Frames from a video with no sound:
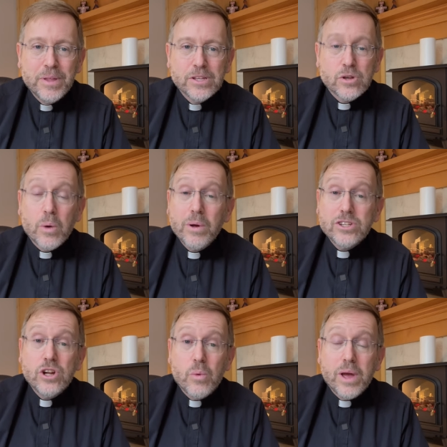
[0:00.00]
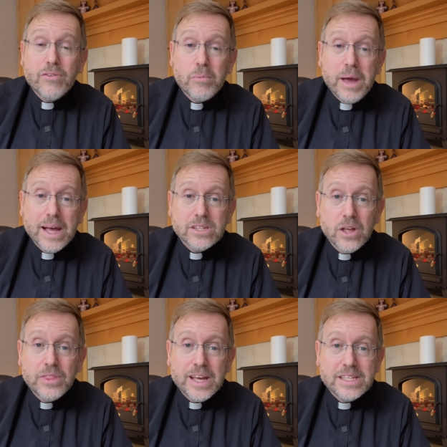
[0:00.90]
So I want you to know we have our Mass
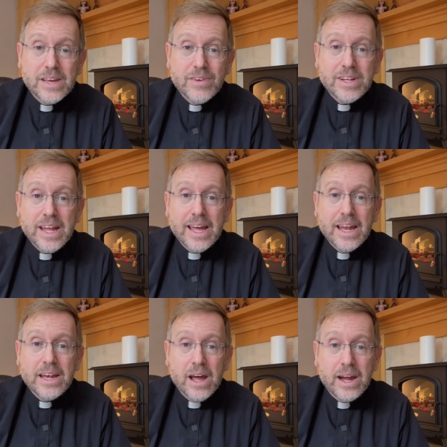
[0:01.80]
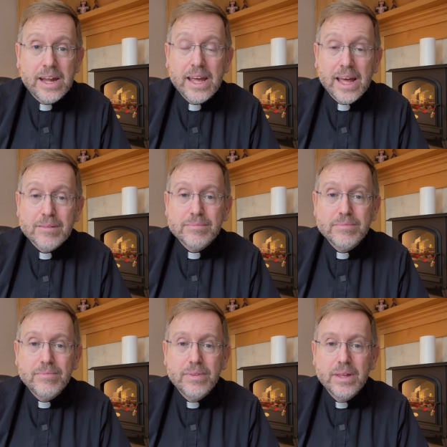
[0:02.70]
on Thanksgiving Day at 9
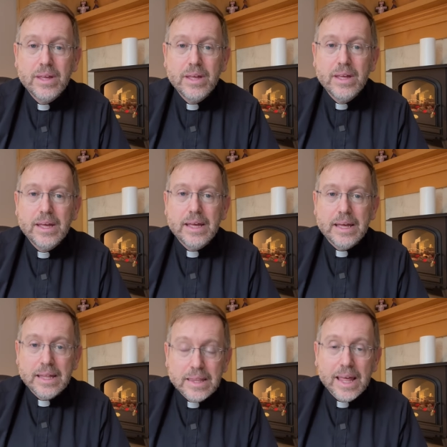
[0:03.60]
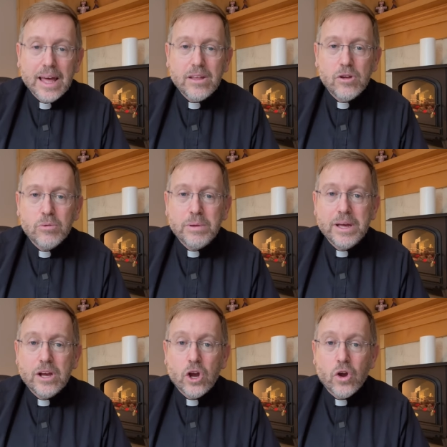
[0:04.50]
a.m. In that, you'll be
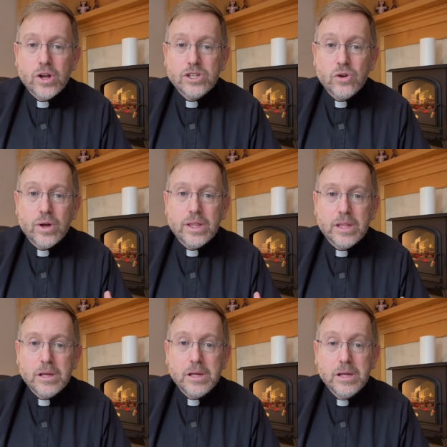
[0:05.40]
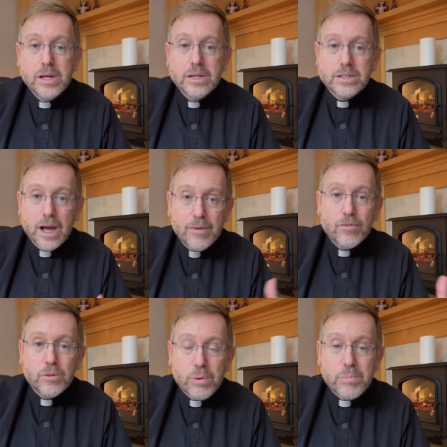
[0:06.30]
encouraged during the time
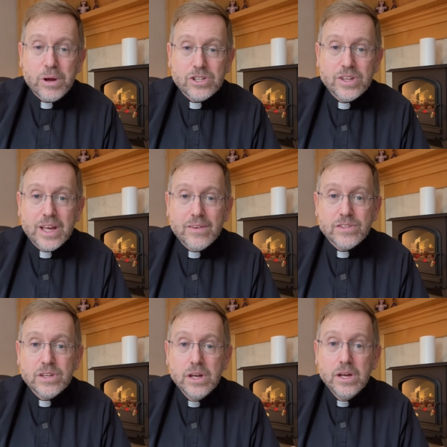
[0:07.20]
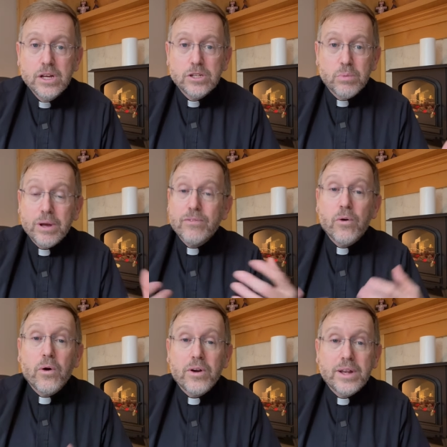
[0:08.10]
for the preparation of the gifts to bring
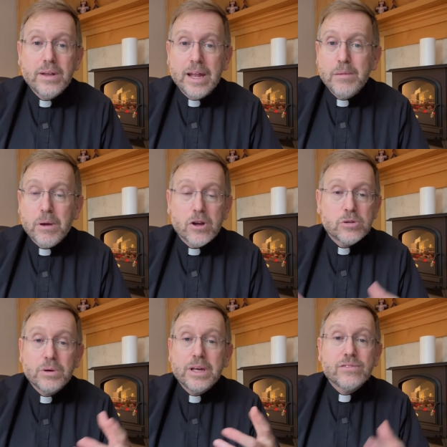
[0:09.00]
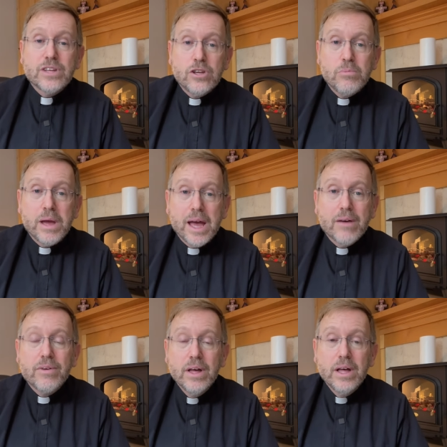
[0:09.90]
forward any perishable gifts that you may
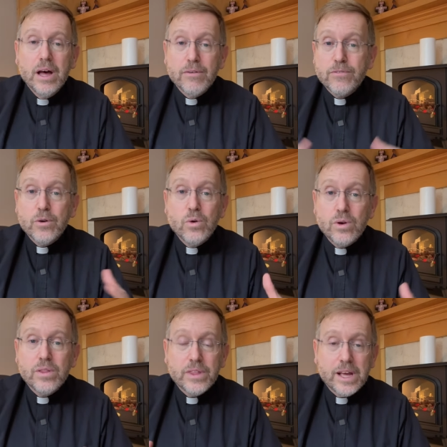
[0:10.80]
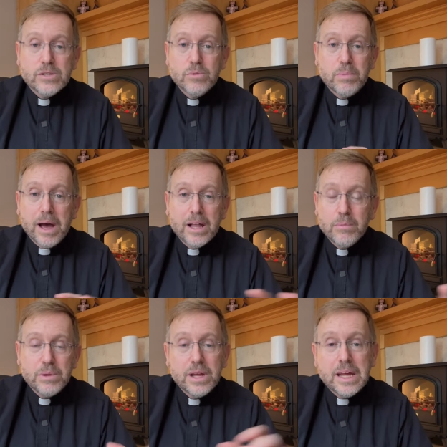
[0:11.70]
have of uh, food and things, and we'll pile
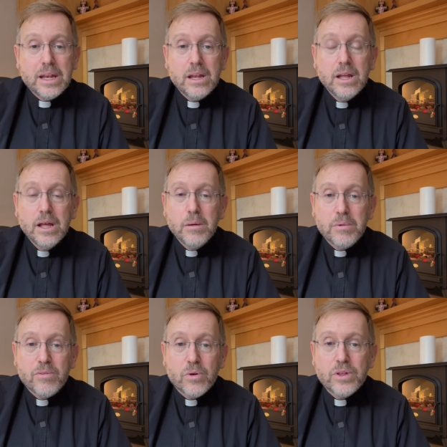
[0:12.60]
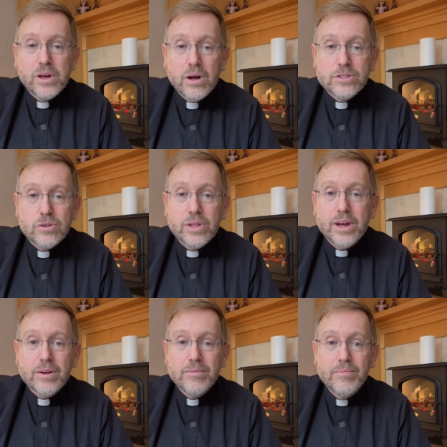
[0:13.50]
them in before the altar
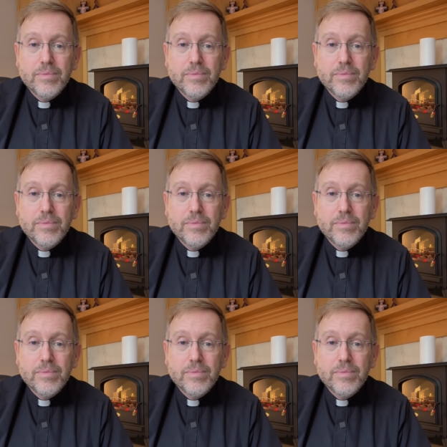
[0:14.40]
there.